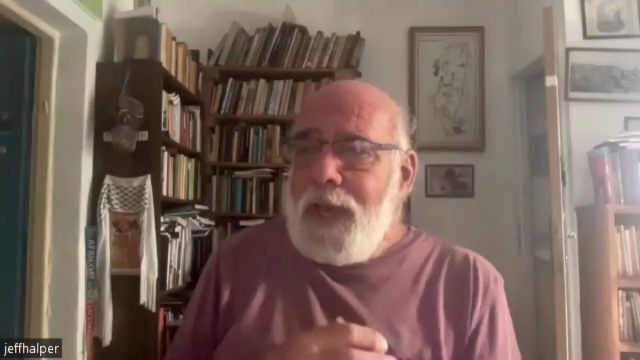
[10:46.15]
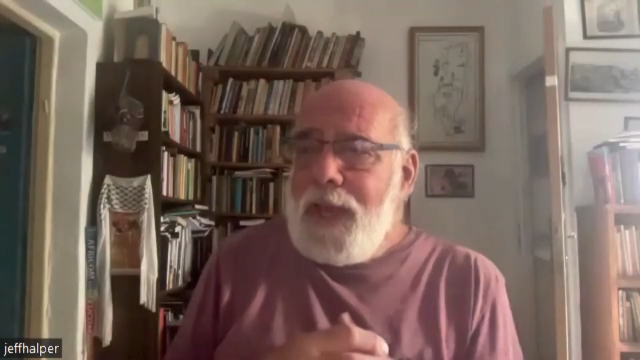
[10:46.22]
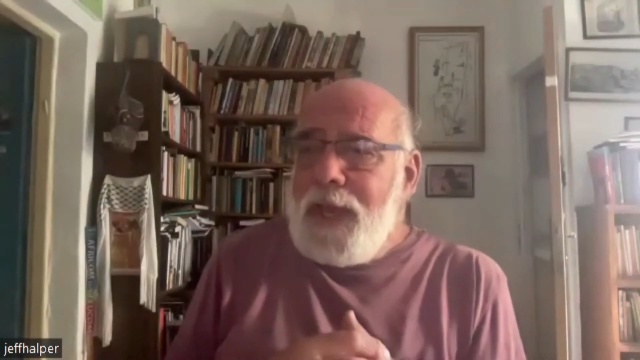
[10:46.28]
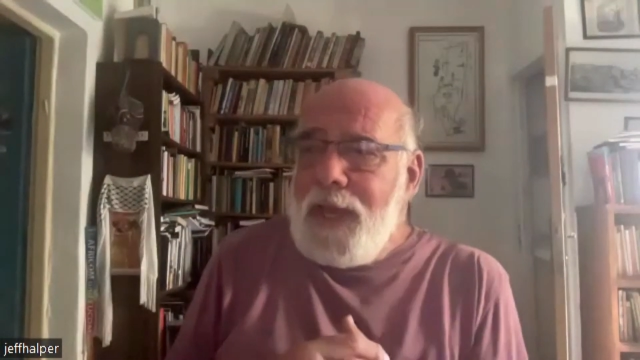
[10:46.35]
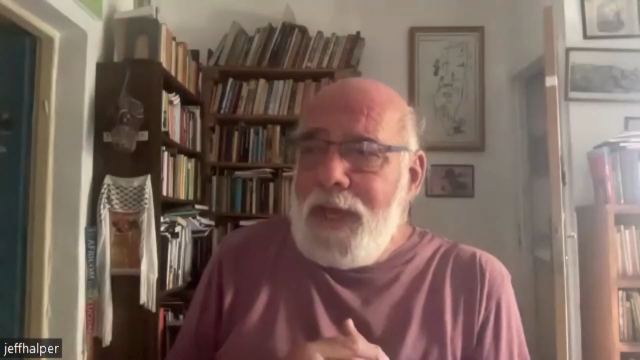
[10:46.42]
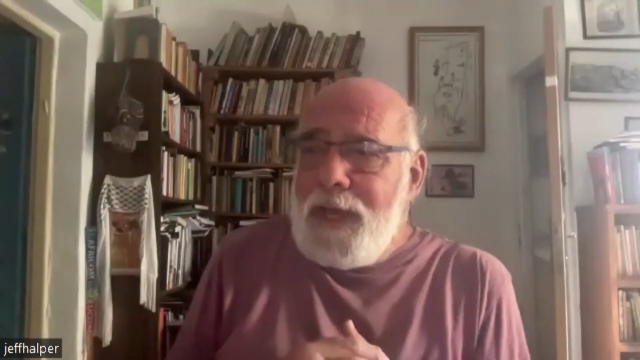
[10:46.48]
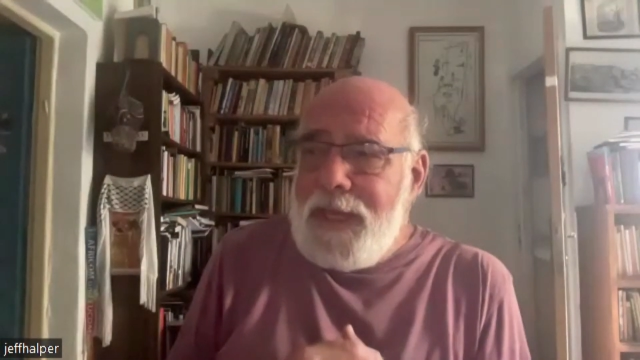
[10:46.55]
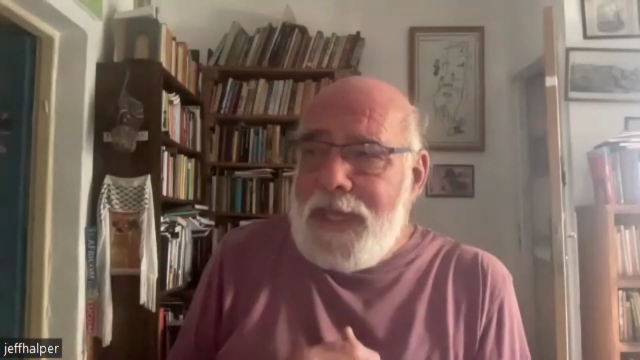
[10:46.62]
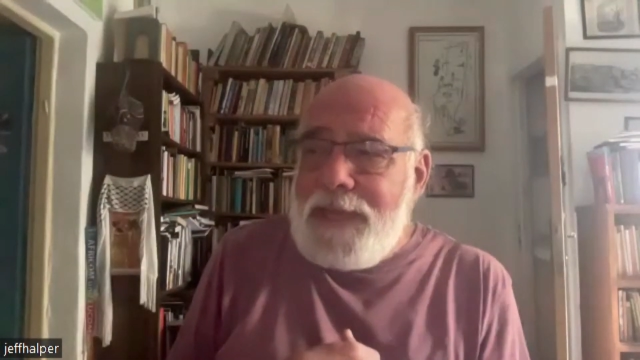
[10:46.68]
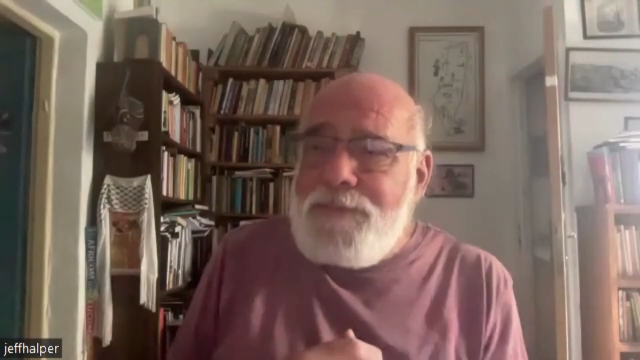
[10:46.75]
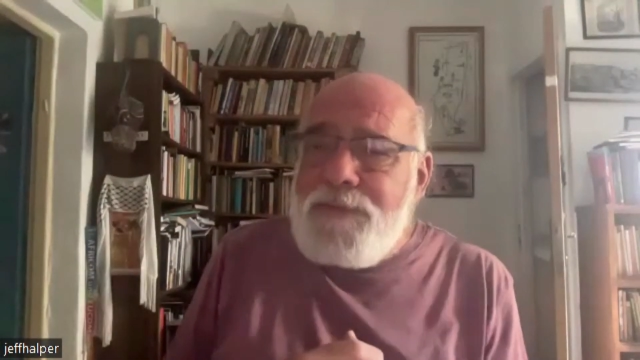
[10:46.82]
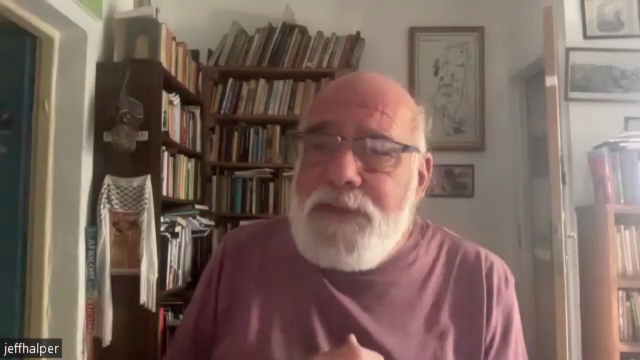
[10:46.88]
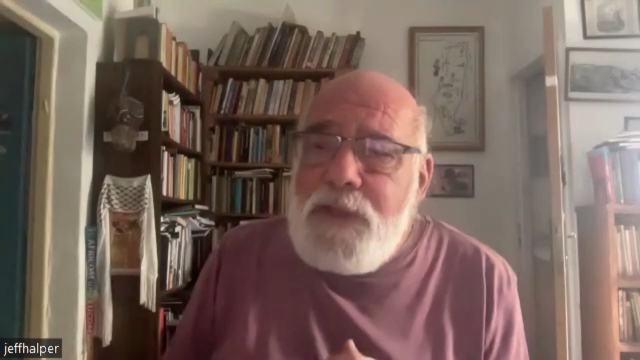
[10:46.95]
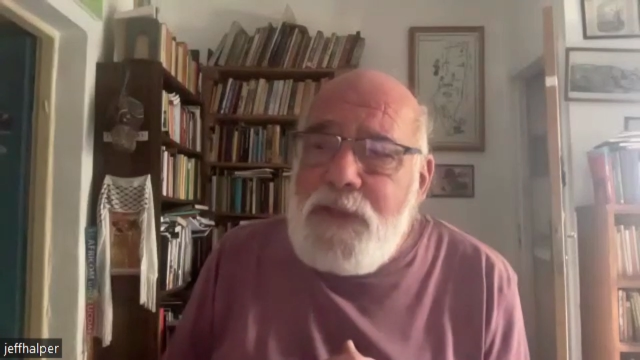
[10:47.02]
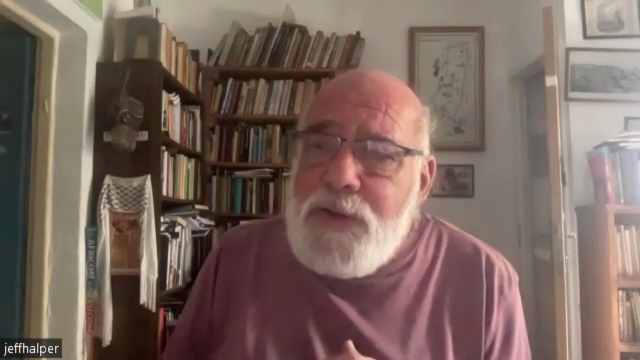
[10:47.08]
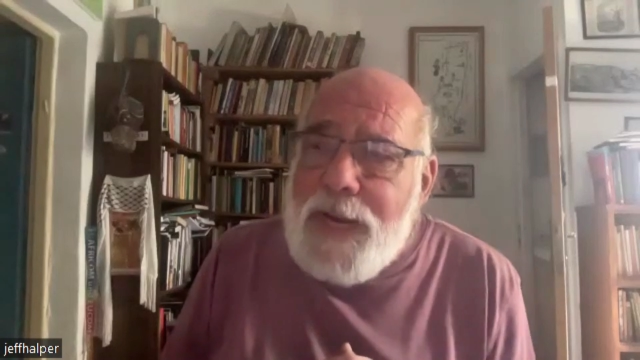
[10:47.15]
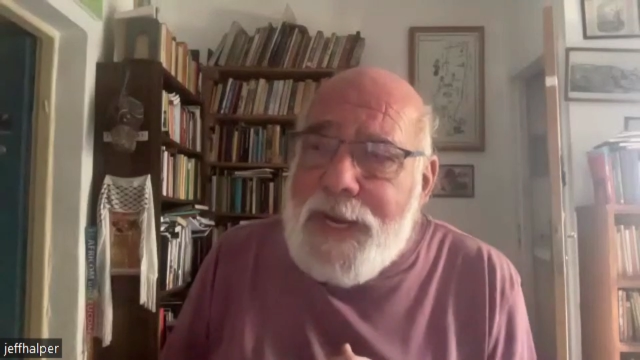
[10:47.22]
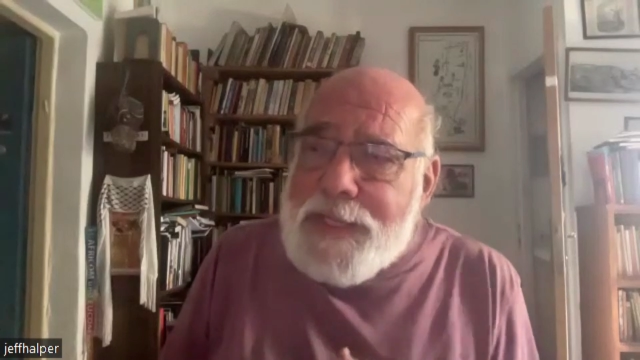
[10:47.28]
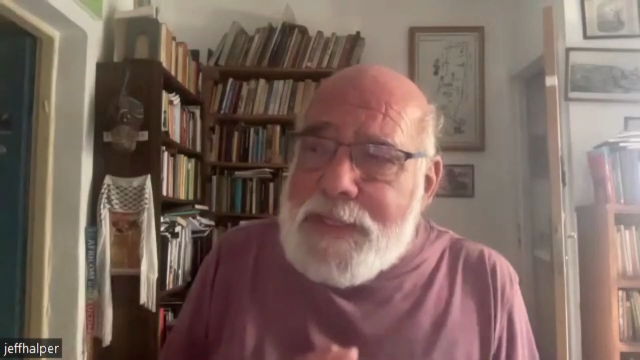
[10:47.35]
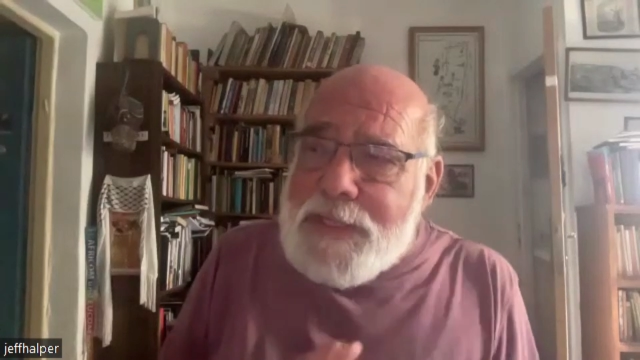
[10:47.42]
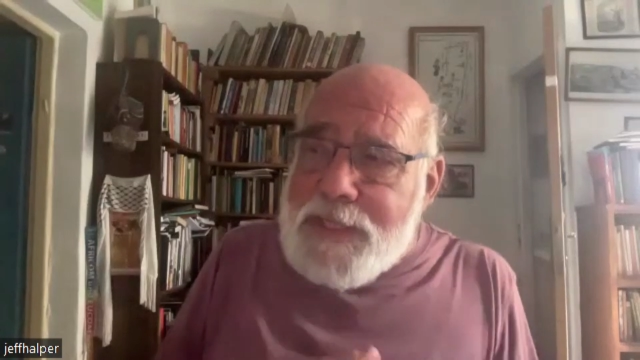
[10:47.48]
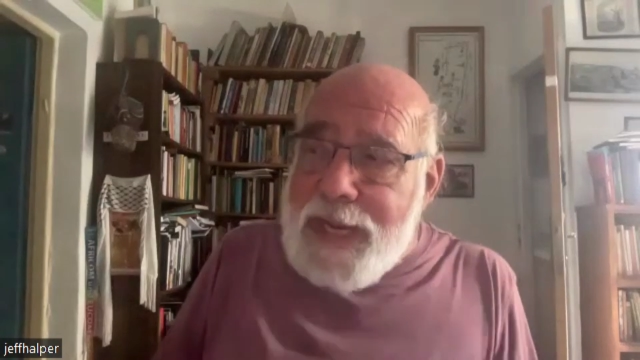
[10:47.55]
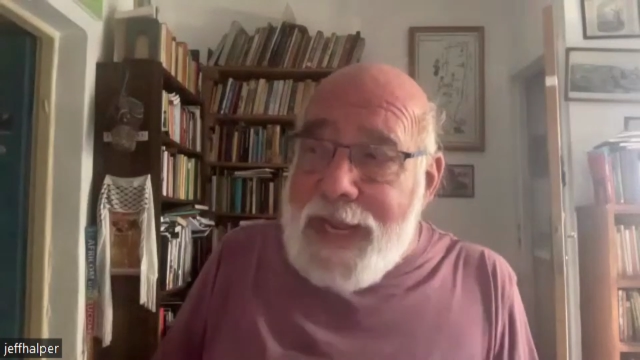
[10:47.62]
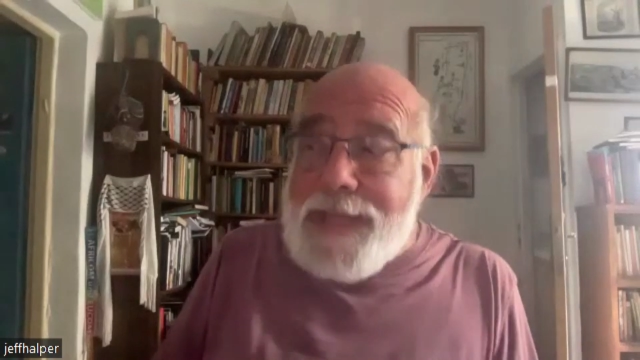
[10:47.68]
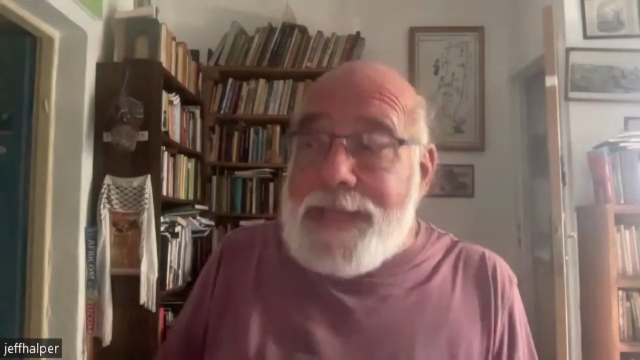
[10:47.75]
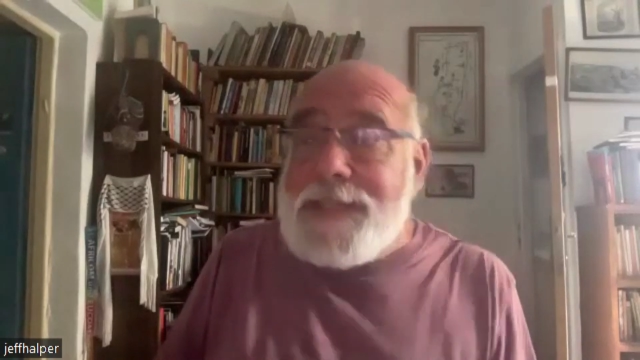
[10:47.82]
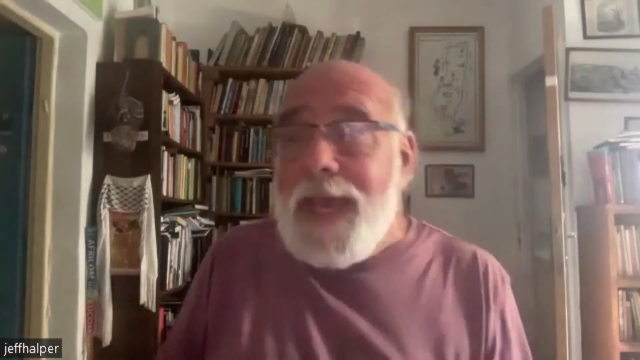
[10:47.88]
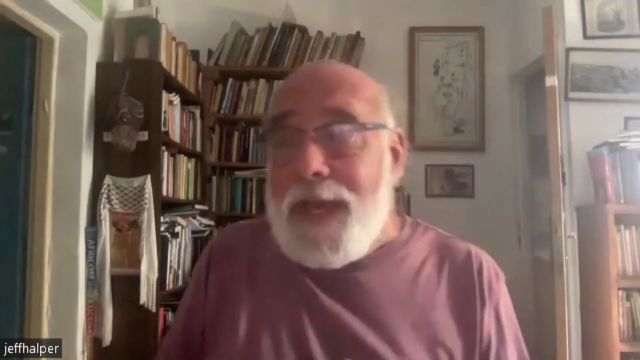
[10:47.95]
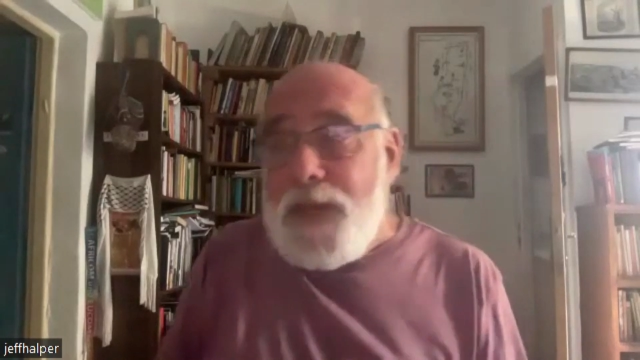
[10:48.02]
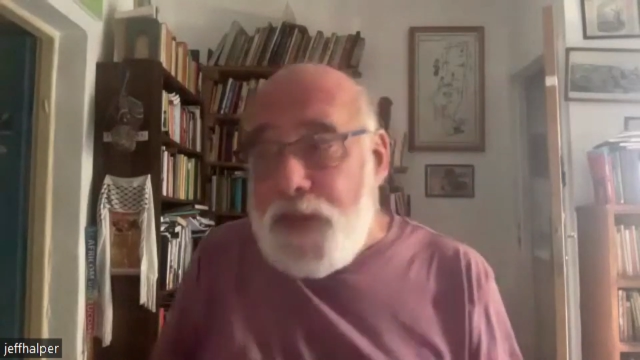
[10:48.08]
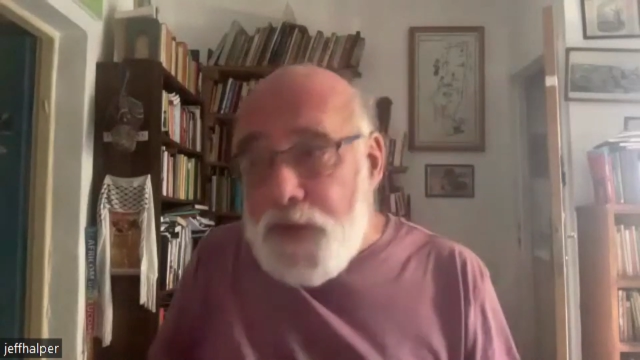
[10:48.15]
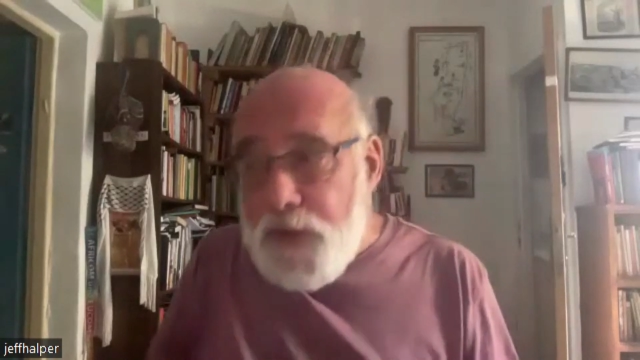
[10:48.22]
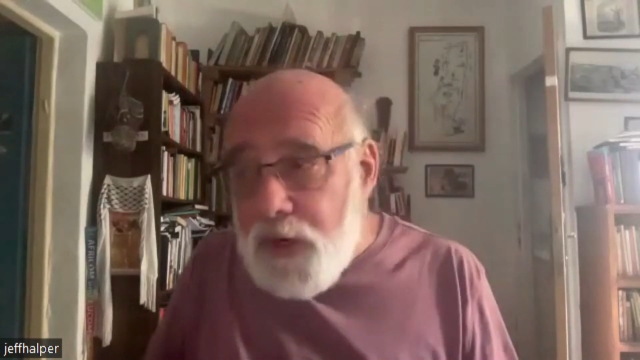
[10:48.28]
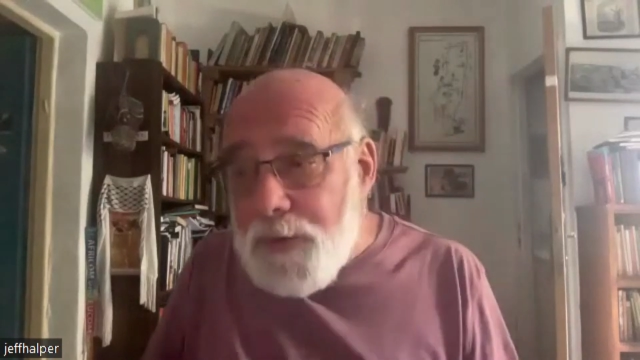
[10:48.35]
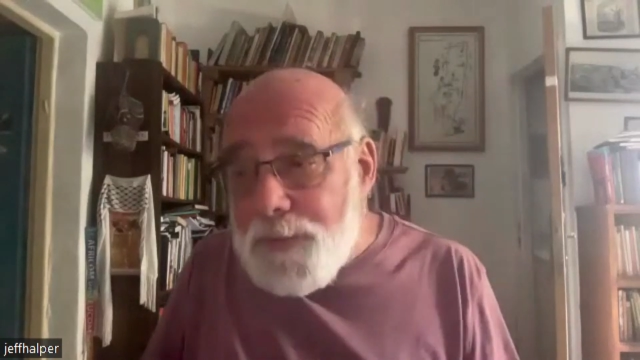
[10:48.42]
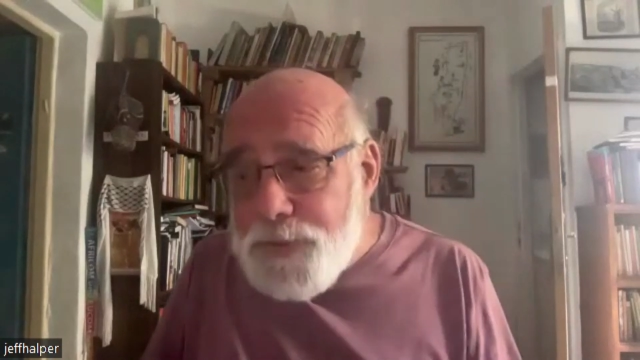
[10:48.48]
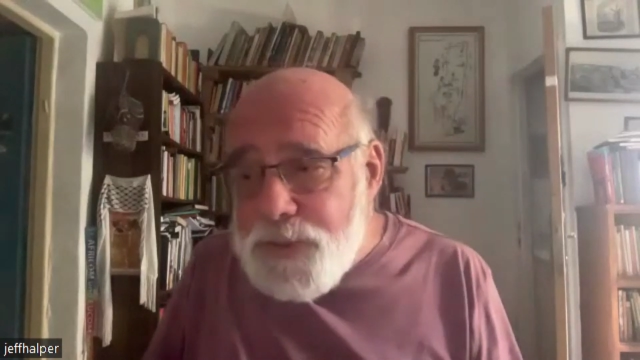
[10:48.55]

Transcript: uh, even the United States and Europe